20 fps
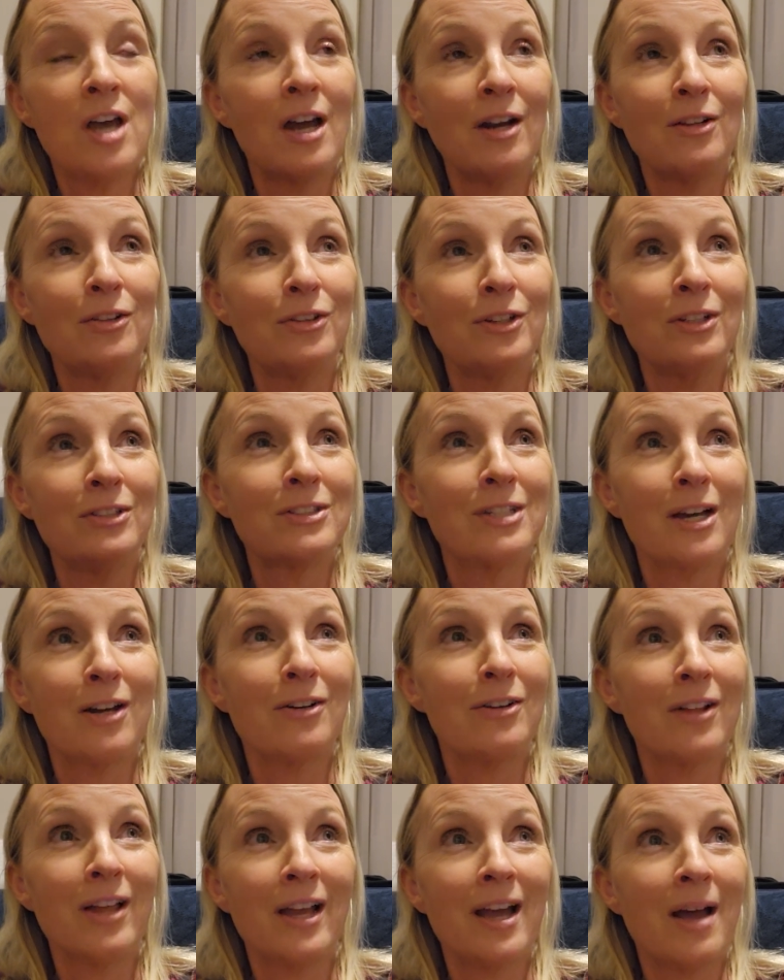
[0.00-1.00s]
kind of looked at
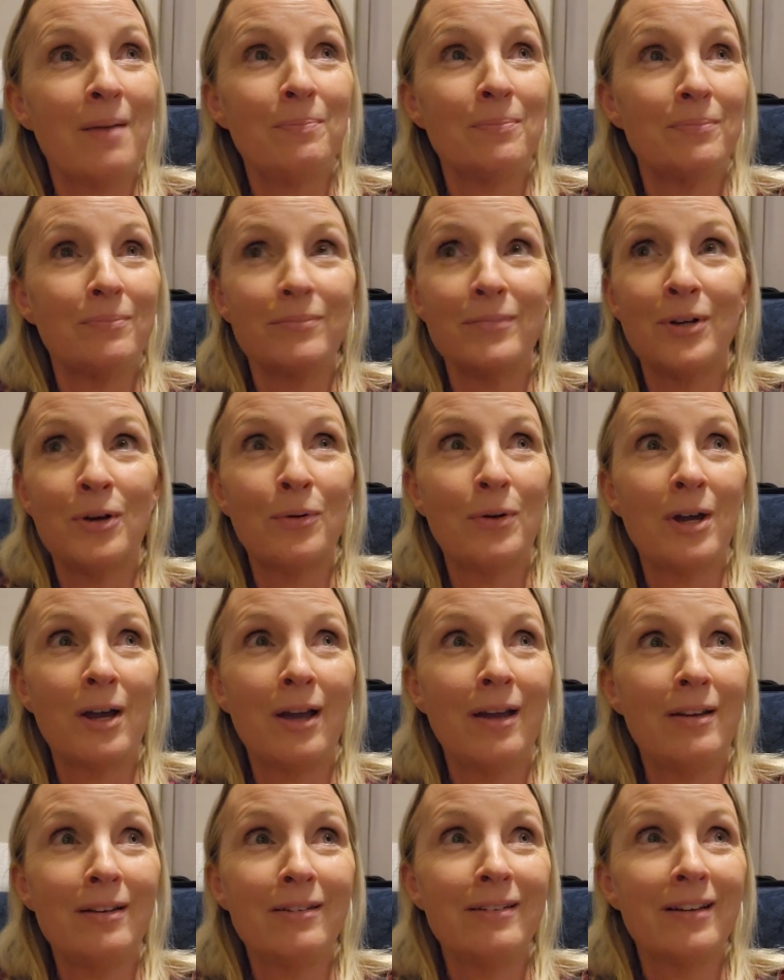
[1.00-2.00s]
her like, I'm
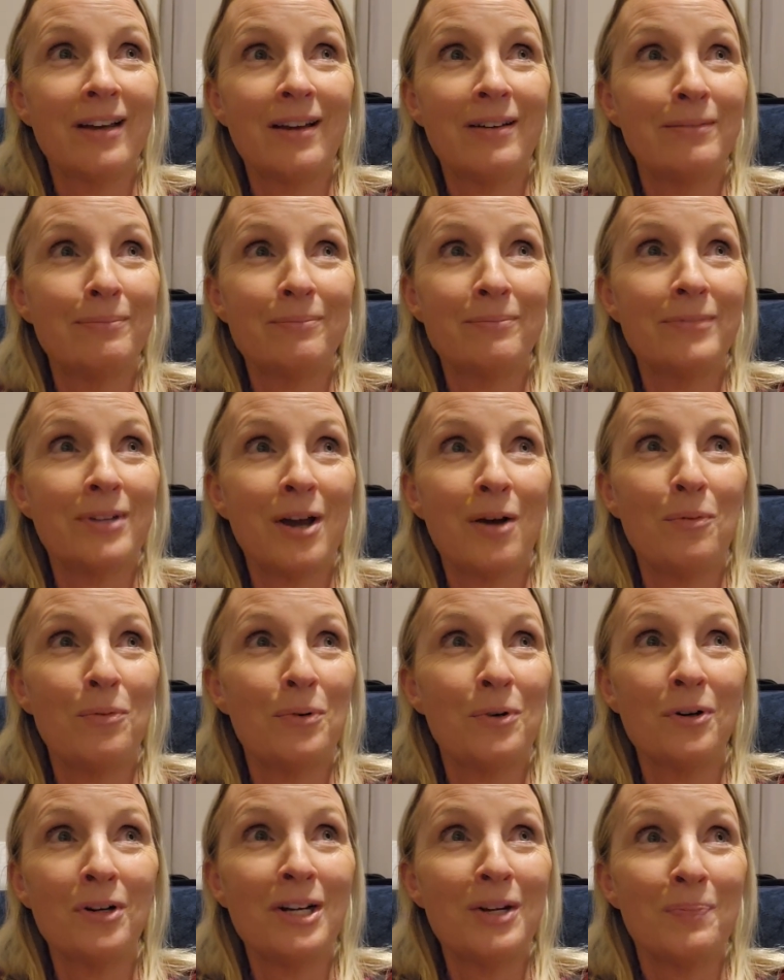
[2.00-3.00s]
okay. I'm not
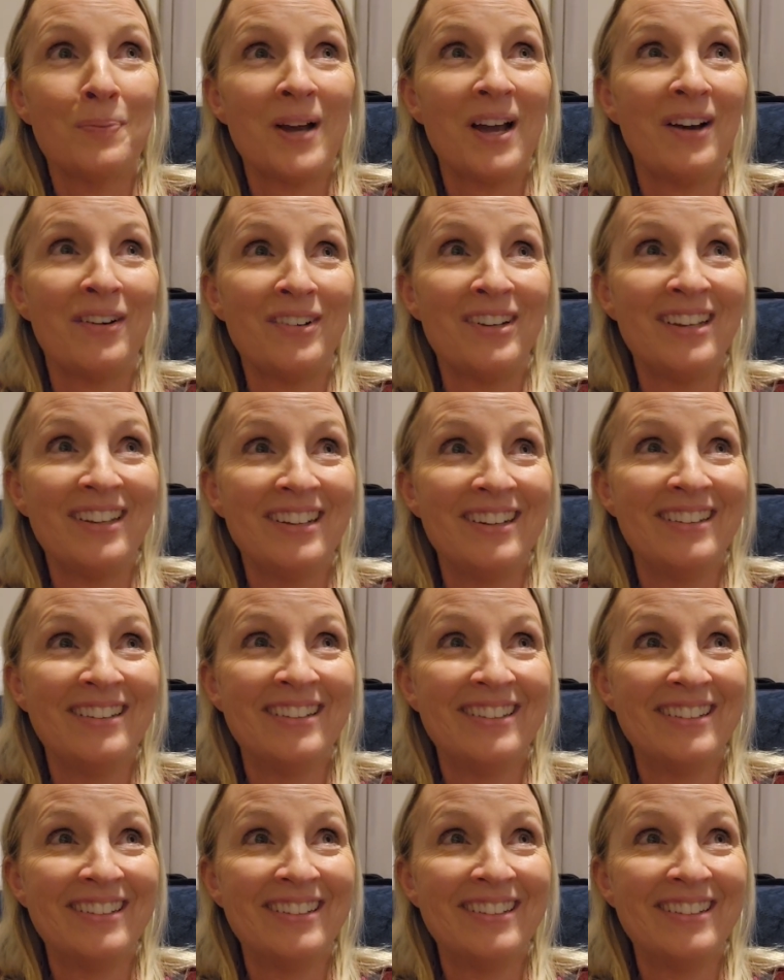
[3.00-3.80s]
worried about it.